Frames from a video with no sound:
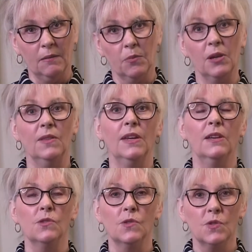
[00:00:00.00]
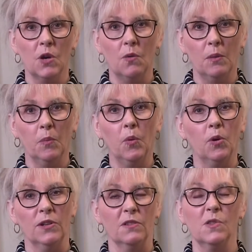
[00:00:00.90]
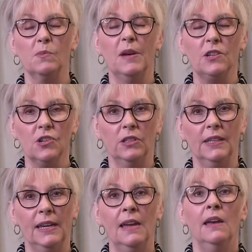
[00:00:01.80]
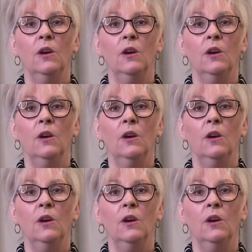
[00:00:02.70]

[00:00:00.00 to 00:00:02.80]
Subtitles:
Breathing is so important, especially